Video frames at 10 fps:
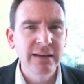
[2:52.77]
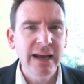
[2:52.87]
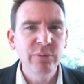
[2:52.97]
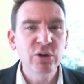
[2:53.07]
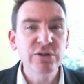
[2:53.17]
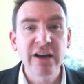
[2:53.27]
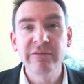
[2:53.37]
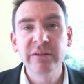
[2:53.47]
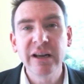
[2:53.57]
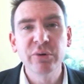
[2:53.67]
And we also have
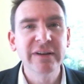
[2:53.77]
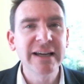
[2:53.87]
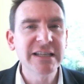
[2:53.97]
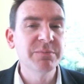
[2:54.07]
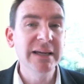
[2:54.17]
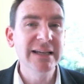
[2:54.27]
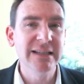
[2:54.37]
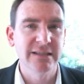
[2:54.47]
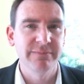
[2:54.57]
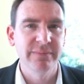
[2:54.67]
a number of guest
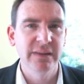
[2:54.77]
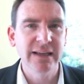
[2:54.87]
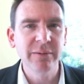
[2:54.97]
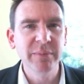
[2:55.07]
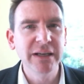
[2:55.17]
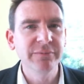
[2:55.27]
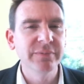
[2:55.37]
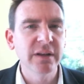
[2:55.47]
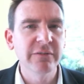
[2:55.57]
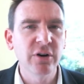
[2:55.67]
speakers that come in
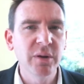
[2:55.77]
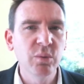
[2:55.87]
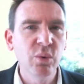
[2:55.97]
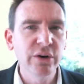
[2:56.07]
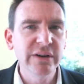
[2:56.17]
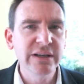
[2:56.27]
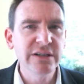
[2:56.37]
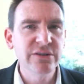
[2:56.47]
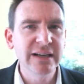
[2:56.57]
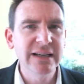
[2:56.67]
from the water
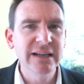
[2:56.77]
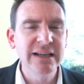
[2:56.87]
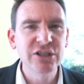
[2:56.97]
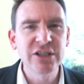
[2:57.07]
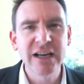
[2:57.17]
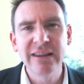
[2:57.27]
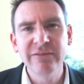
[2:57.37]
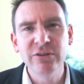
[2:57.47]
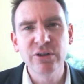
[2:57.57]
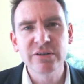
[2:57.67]
industry and share their
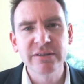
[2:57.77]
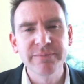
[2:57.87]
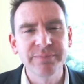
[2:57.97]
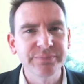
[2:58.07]
views.